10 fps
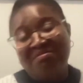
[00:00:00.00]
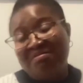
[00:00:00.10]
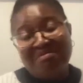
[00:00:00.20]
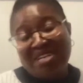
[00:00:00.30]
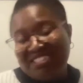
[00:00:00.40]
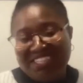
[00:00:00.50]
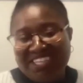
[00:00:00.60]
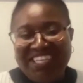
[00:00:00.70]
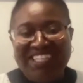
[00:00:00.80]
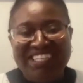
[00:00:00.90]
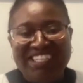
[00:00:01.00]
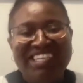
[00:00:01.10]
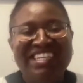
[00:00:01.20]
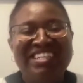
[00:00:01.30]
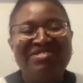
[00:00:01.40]
money in
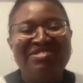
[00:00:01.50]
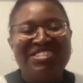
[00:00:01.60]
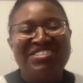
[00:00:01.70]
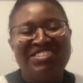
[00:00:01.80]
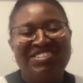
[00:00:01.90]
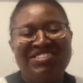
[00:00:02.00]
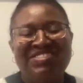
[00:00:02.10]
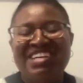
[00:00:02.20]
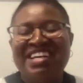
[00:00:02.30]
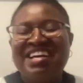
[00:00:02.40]
what you do.